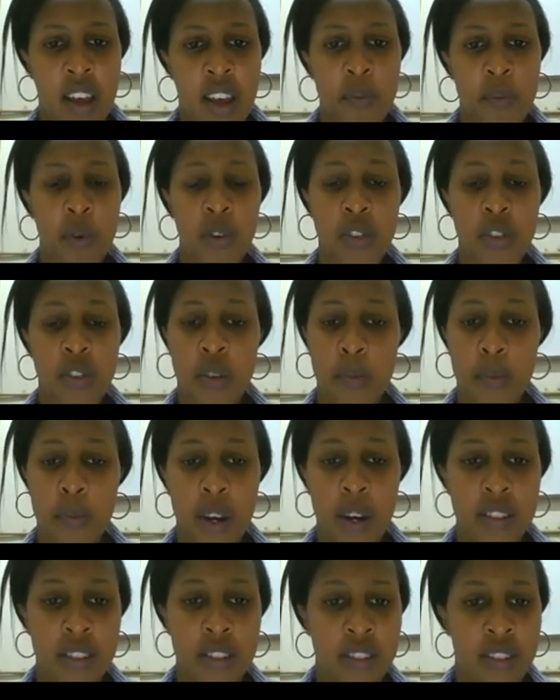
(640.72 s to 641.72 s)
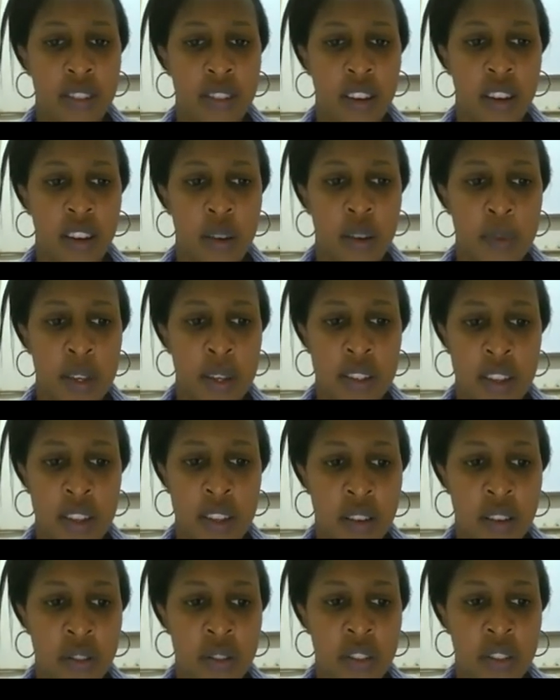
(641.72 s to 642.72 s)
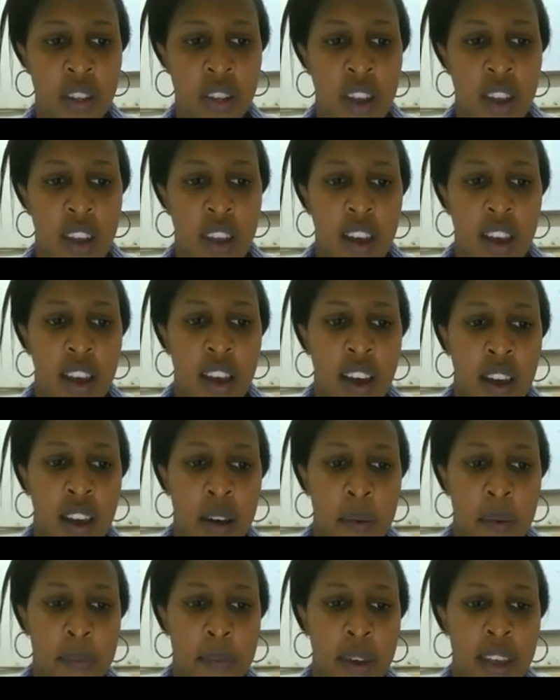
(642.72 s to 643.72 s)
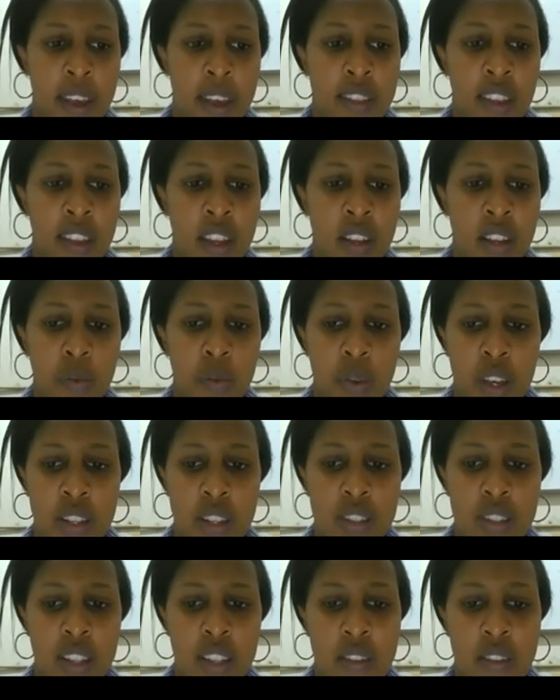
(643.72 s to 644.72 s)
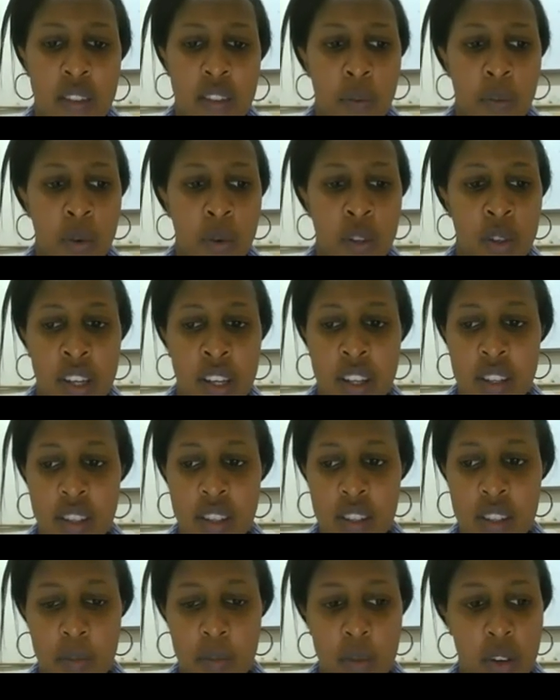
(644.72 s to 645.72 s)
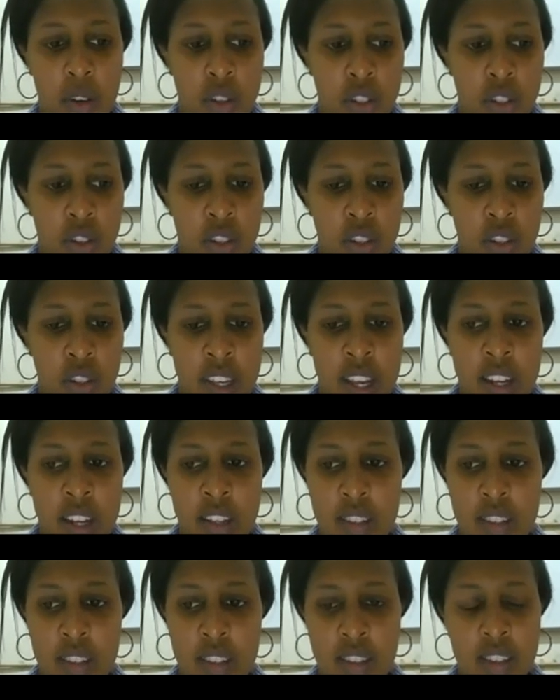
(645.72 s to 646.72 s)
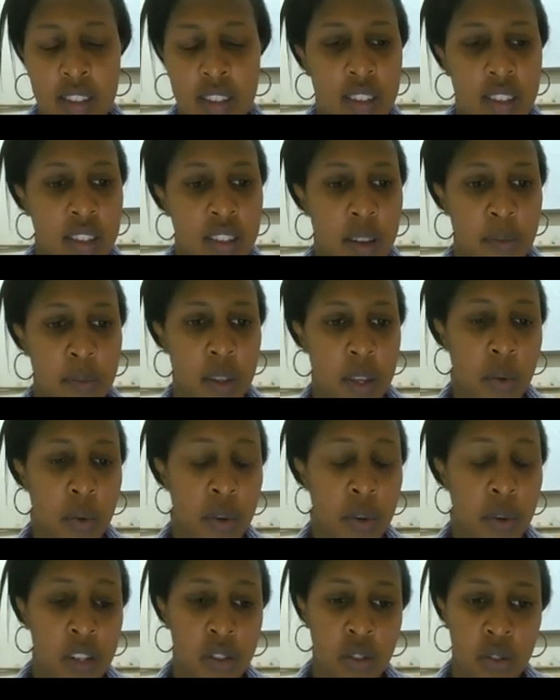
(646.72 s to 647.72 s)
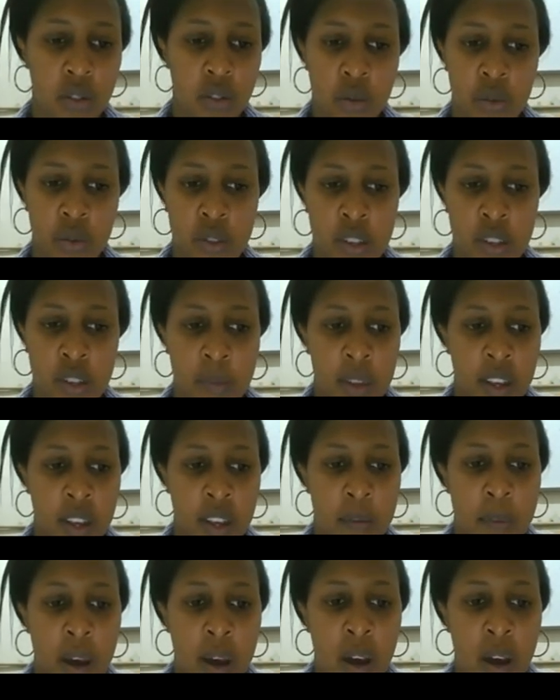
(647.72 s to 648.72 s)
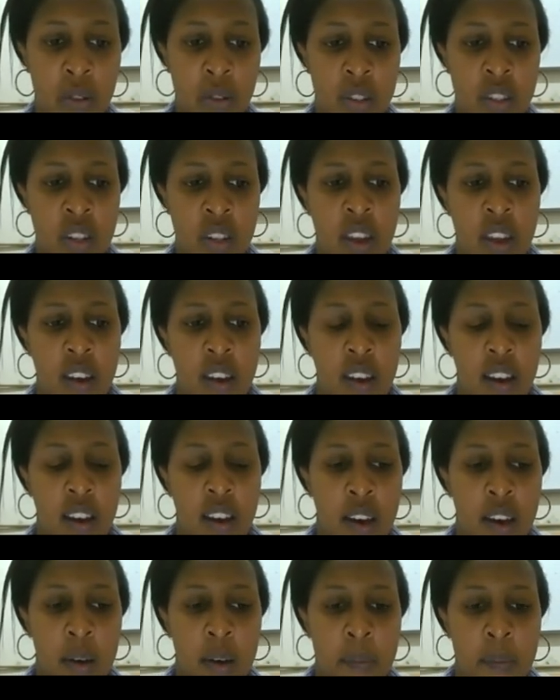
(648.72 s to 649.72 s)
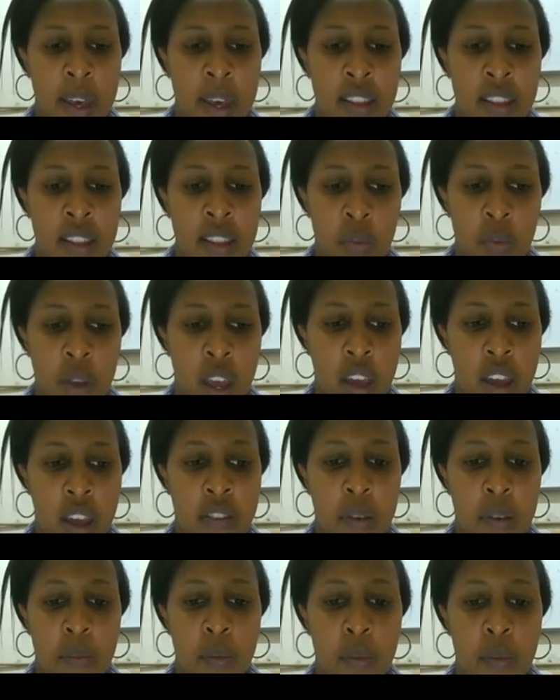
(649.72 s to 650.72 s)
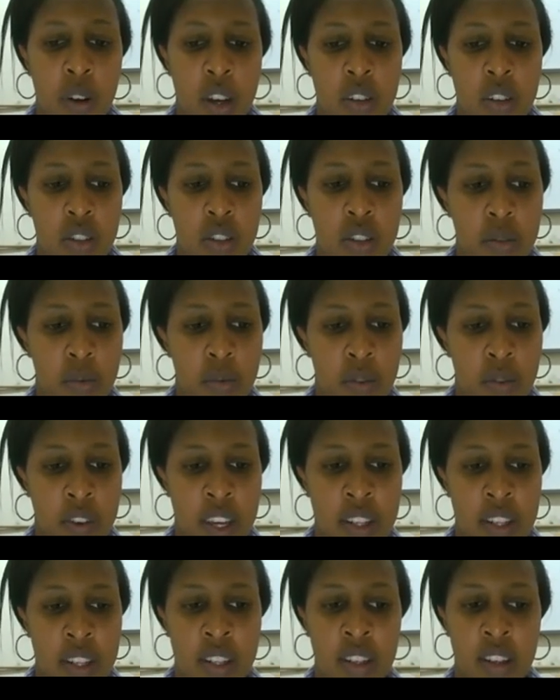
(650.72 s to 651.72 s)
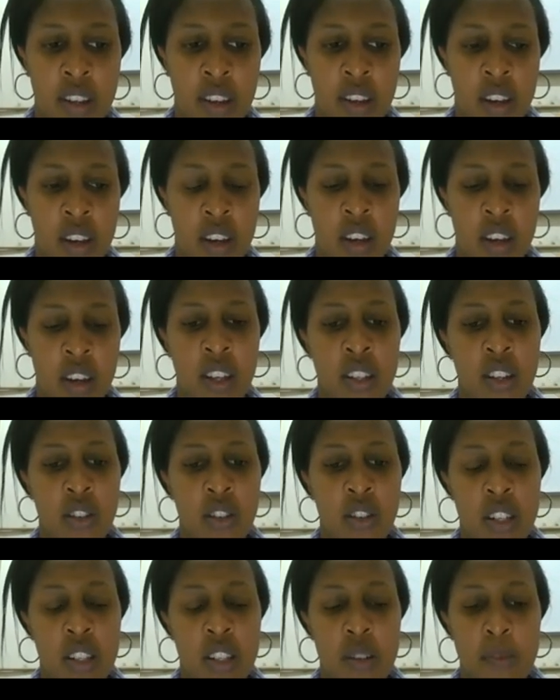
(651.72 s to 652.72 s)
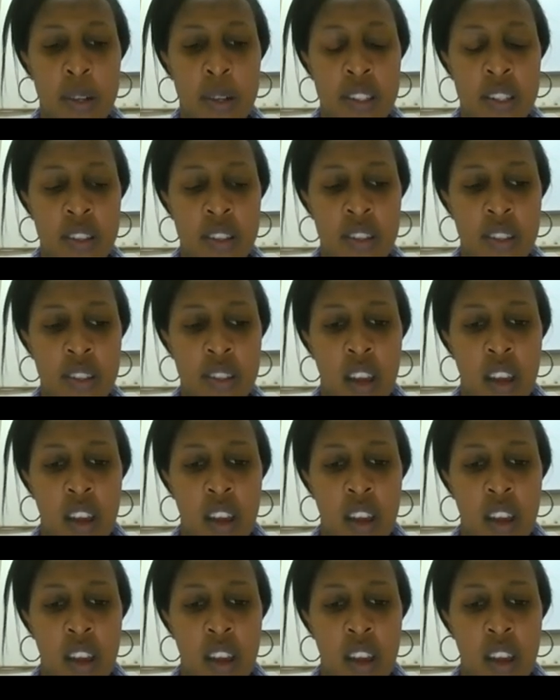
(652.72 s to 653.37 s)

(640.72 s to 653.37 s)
because the prices are coming down. And then we are still having more dialysis and peritoneal dialysis, and this is something that we need to do something about. And then we're having more countries providing kidney transplants.